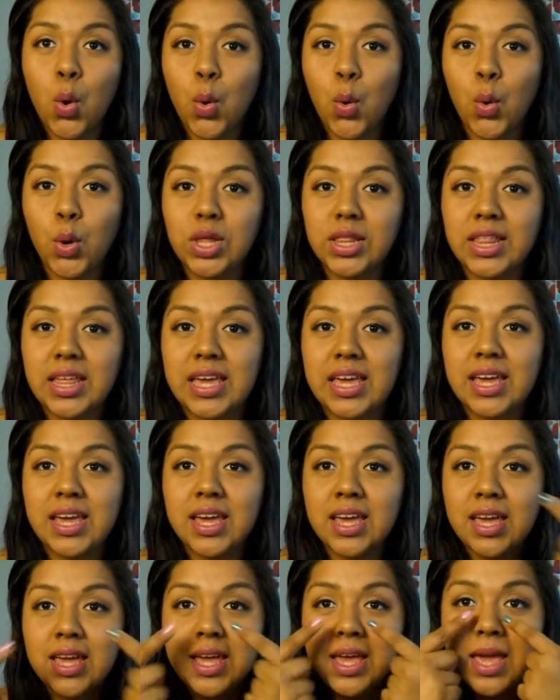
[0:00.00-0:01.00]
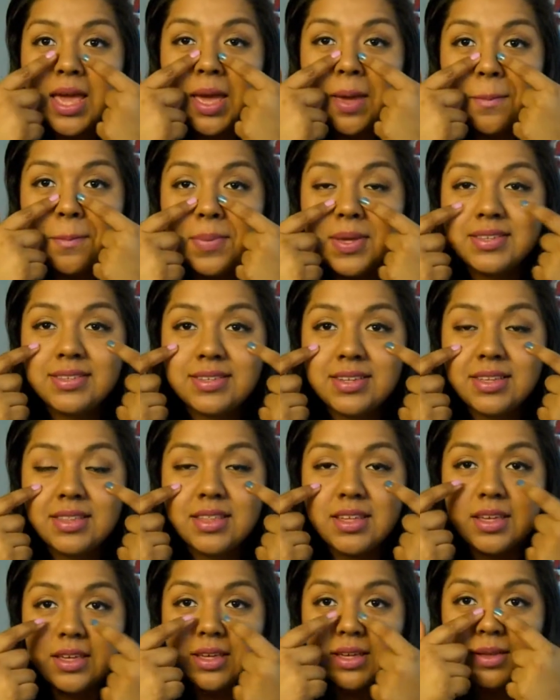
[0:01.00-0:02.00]
oily,
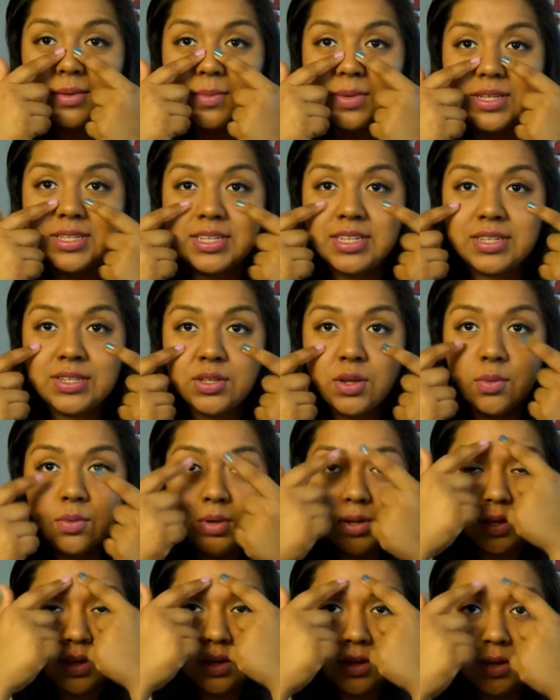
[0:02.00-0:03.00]
basically in my T-zone